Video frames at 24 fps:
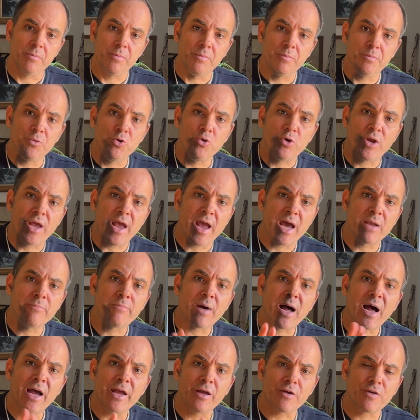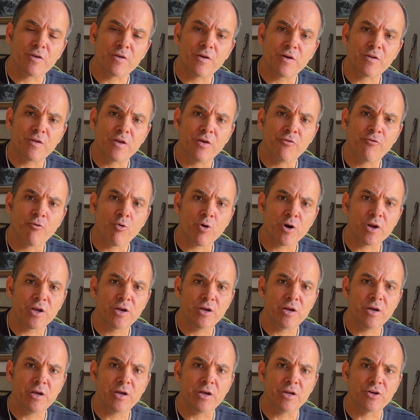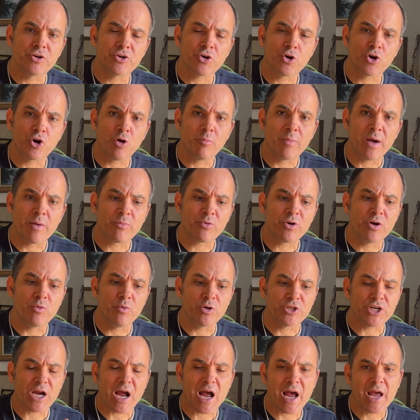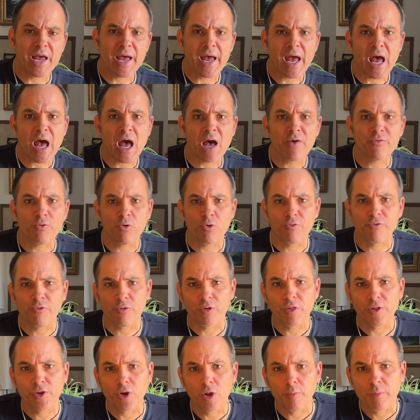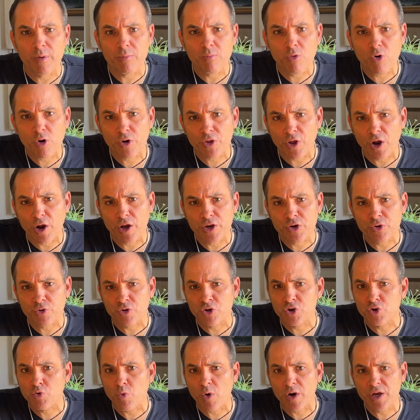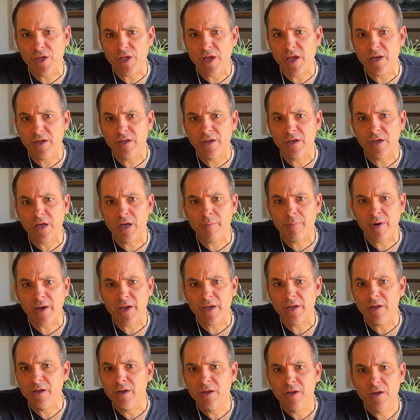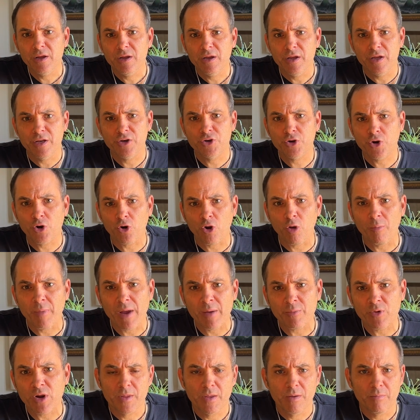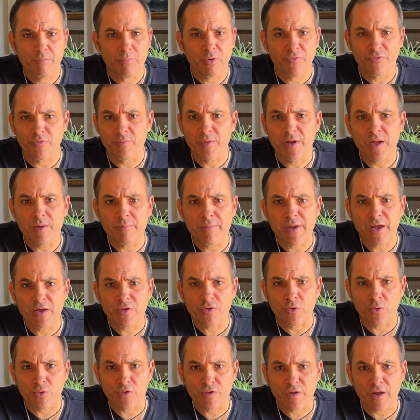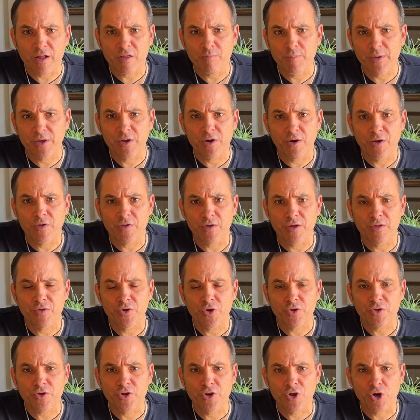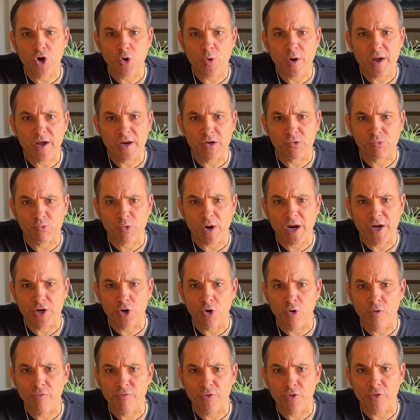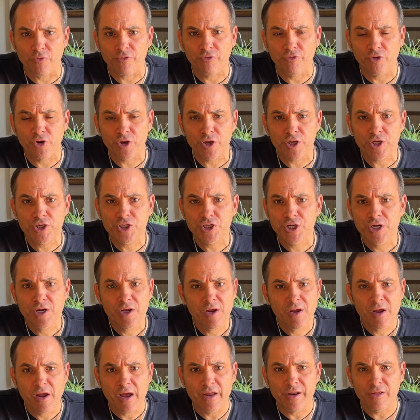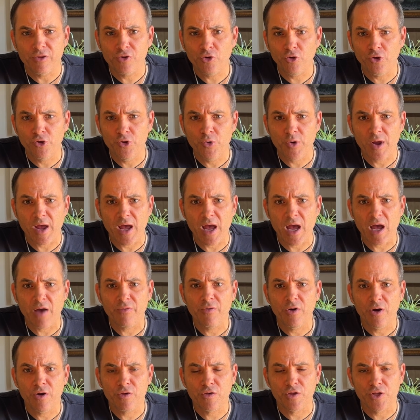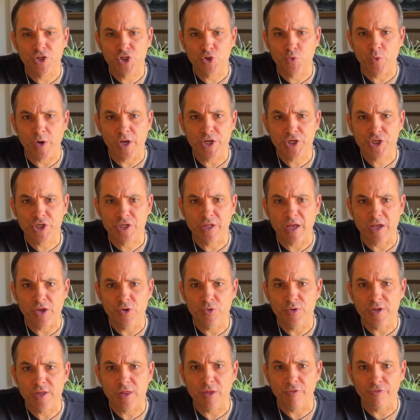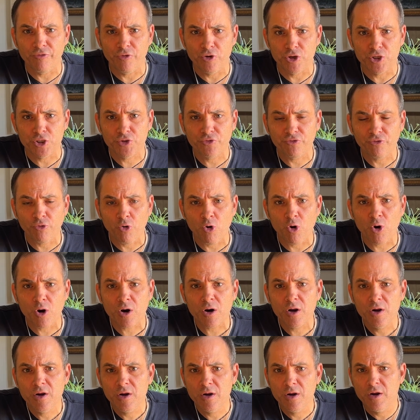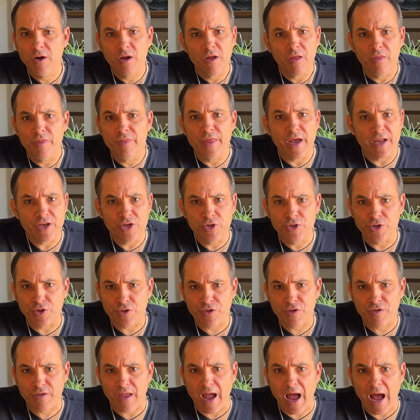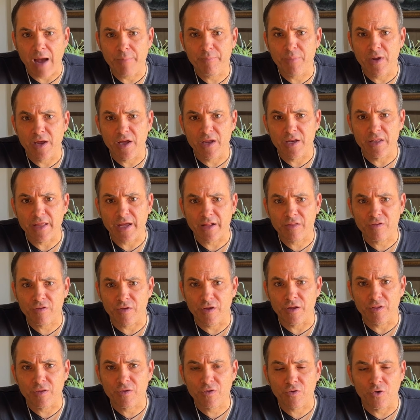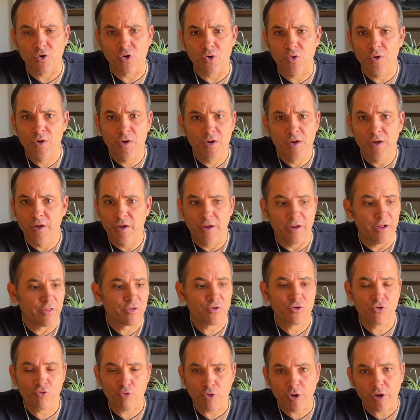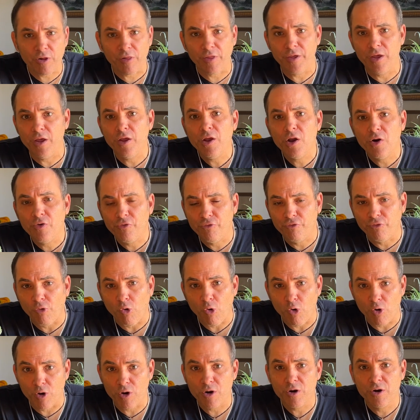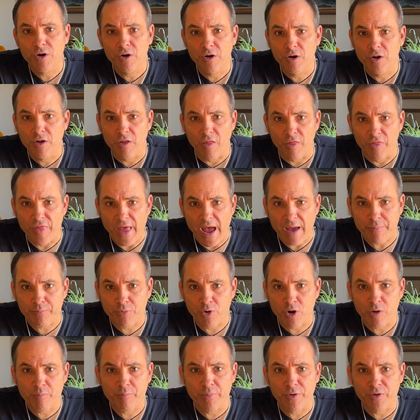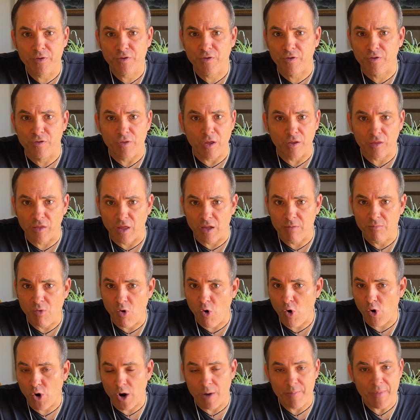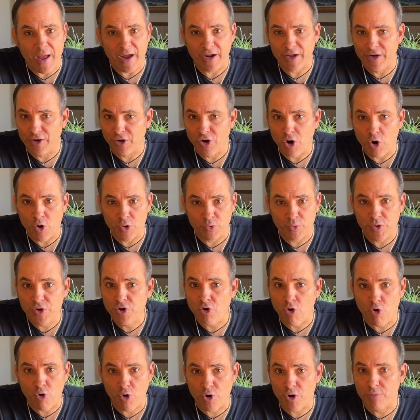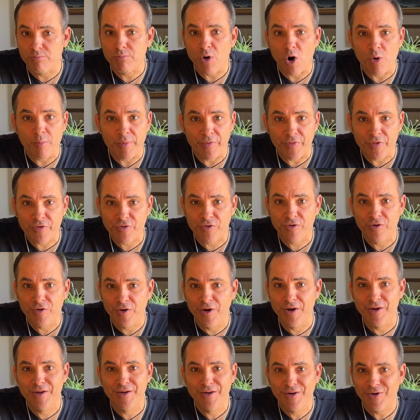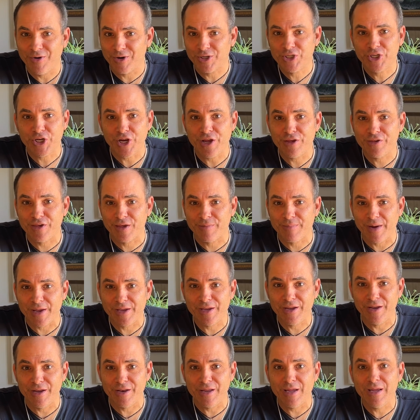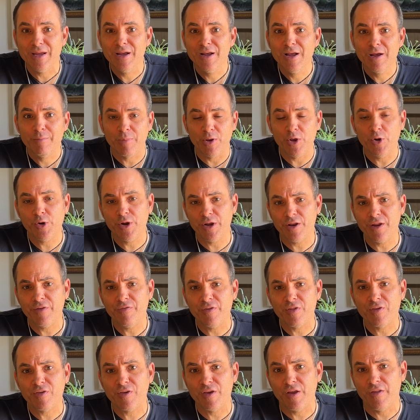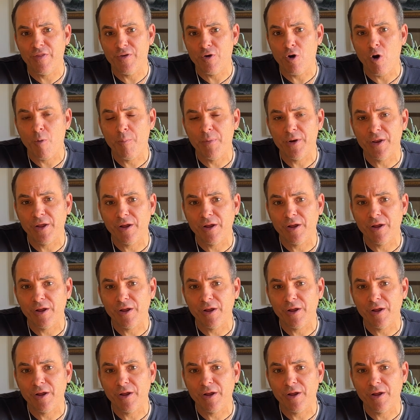you can buy a 64 gig internal memory, which I have, or for a little bit more, the 128 gigabyte internal memory. But for me, it makes no sense because it's just going to go ahead and write over the footage. And until you have a situation that you need the footage for, then you just stop and that's it. So it's strictly for that purpose, nothing more. I'm not going to go and record moments or chasing my kitty. But you could even see in the opening